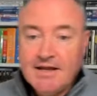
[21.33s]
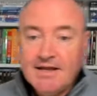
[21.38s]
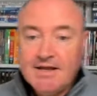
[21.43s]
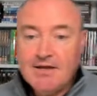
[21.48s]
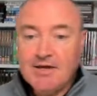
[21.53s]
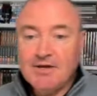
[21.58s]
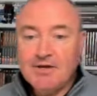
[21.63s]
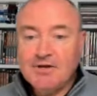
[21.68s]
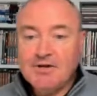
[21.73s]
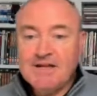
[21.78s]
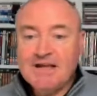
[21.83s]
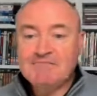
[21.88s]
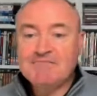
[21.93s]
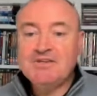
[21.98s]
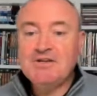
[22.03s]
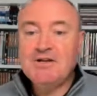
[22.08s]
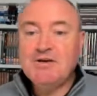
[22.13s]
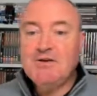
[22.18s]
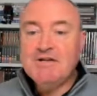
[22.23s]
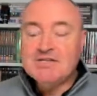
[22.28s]
Good
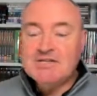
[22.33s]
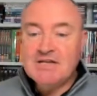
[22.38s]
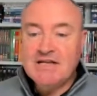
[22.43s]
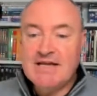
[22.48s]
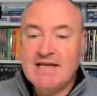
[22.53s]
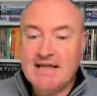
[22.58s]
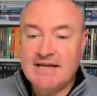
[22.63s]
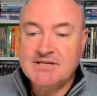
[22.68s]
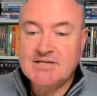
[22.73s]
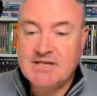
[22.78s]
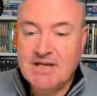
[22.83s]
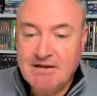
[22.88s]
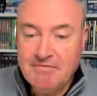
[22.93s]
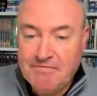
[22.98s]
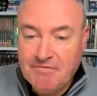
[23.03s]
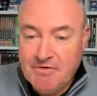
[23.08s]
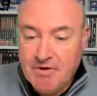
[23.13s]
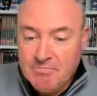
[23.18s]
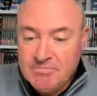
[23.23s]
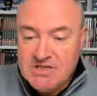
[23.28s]
afternoon, it's Lee Cassidy
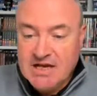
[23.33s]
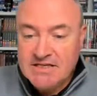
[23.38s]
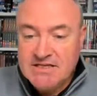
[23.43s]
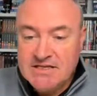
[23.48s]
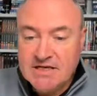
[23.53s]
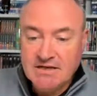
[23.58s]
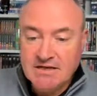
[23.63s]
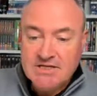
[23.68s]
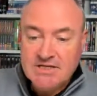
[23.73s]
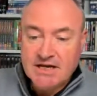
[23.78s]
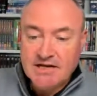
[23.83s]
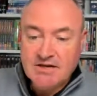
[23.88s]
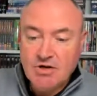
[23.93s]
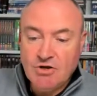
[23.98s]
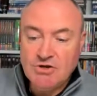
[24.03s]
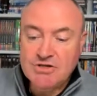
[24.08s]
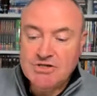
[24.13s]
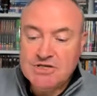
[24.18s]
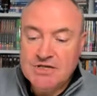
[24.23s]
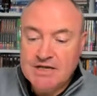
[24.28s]
from Tactile
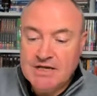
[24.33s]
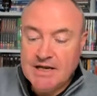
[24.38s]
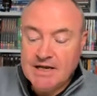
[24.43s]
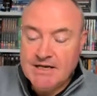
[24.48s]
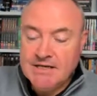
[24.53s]
Technology,